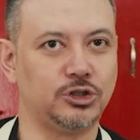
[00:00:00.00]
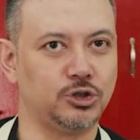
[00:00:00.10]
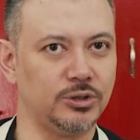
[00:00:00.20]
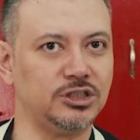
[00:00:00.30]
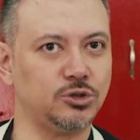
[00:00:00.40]

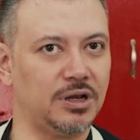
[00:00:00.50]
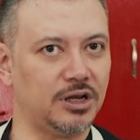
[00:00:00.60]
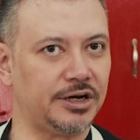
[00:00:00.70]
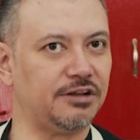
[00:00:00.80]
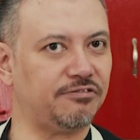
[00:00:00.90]
Students will
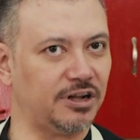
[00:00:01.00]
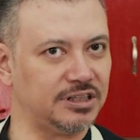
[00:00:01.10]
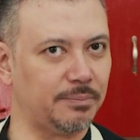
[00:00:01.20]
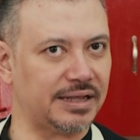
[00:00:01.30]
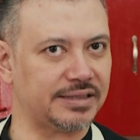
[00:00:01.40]
learn the
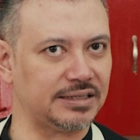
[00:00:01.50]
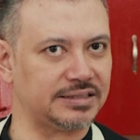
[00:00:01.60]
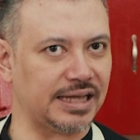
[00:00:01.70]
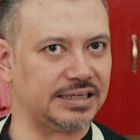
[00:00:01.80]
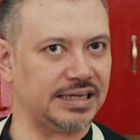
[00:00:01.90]
fundamental
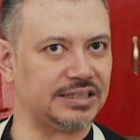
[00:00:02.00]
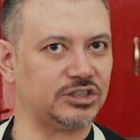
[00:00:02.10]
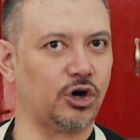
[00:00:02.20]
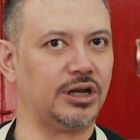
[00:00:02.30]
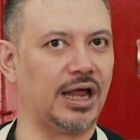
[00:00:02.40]

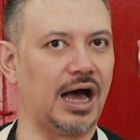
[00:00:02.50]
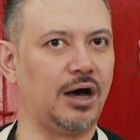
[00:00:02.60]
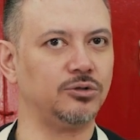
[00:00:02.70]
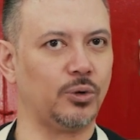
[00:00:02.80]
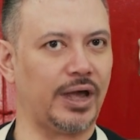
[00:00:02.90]
techniques on
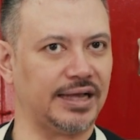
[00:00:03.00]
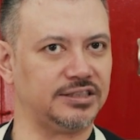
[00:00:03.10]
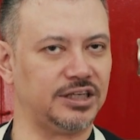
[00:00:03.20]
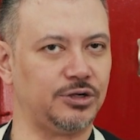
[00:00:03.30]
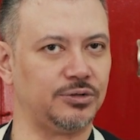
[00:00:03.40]
how to
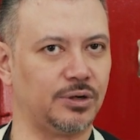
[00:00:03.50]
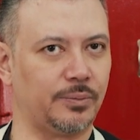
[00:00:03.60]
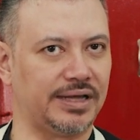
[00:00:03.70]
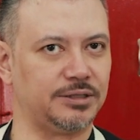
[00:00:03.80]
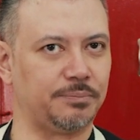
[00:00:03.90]
execute the
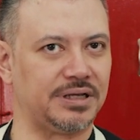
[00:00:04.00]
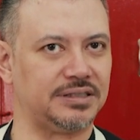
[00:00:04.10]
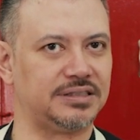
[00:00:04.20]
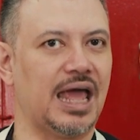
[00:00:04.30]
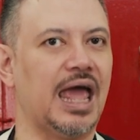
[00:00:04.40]

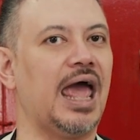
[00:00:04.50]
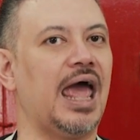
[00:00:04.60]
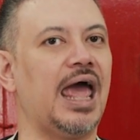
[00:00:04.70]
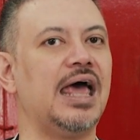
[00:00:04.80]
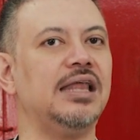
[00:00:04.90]
recipes
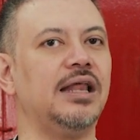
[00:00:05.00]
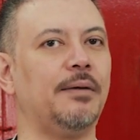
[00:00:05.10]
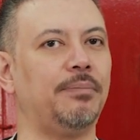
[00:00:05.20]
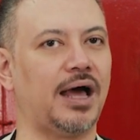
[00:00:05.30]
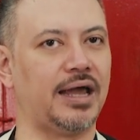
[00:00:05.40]
and
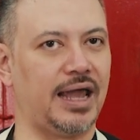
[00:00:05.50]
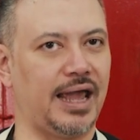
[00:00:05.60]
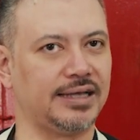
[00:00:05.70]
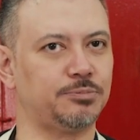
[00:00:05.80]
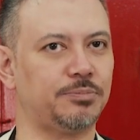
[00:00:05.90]
apply
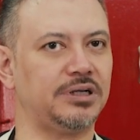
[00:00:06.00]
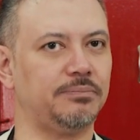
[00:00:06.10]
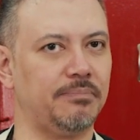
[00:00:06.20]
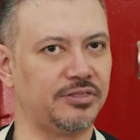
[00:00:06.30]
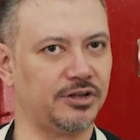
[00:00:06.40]
expert
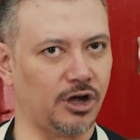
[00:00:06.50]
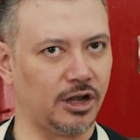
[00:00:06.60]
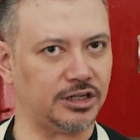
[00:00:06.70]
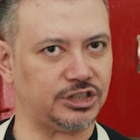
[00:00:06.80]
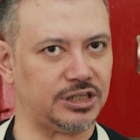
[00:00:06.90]

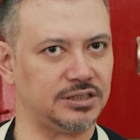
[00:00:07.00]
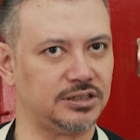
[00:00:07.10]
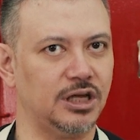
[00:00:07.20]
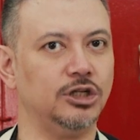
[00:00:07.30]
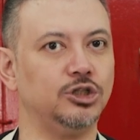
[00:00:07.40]

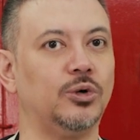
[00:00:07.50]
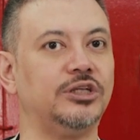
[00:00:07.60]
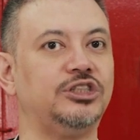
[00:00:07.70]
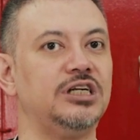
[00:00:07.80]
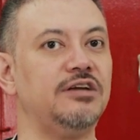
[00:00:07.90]
methodologies to
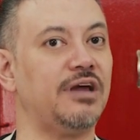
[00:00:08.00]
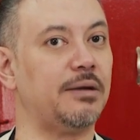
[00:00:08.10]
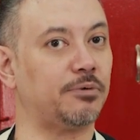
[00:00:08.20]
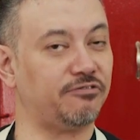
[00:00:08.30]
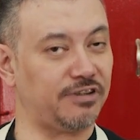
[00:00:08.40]
achieve a
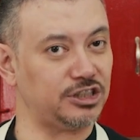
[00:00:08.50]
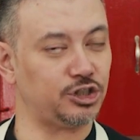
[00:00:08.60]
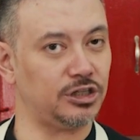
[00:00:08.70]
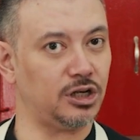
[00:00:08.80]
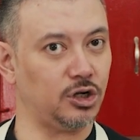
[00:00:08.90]

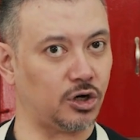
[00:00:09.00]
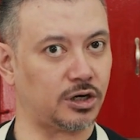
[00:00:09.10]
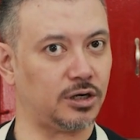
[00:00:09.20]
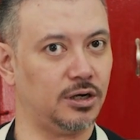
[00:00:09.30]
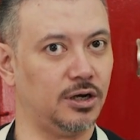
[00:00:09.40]
professional look
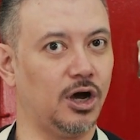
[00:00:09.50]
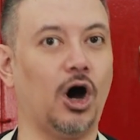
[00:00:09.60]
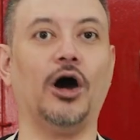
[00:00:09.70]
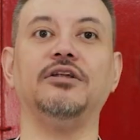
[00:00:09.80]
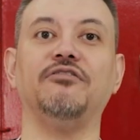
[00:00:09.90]

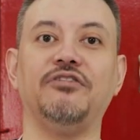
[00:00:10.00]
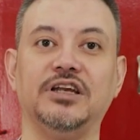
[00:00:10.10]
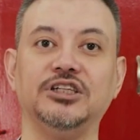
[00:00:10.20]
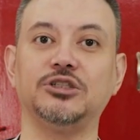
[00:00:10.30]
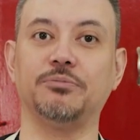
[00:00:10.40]
on the
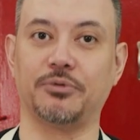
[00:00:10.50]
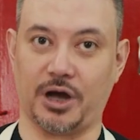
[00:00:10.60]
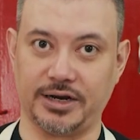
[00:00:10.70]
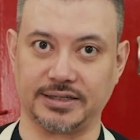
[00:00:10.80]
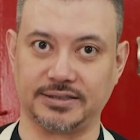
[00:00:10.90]
finished
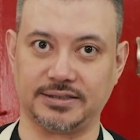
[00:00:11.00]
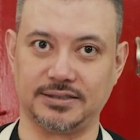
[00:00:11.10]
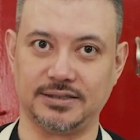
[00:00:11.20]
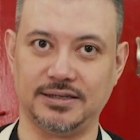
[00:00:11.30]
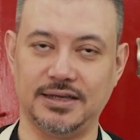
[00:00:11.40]

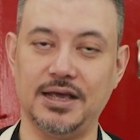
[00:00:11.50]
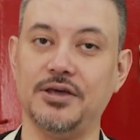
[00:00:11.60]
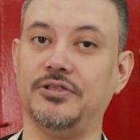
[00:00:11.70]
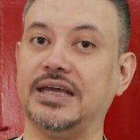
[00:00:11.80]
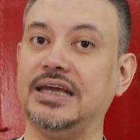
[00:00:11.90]
products.
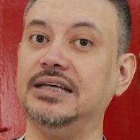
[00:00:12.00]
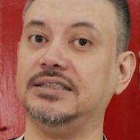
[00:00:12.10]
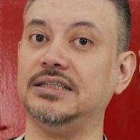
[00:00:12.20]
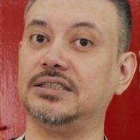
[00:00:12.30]
The easy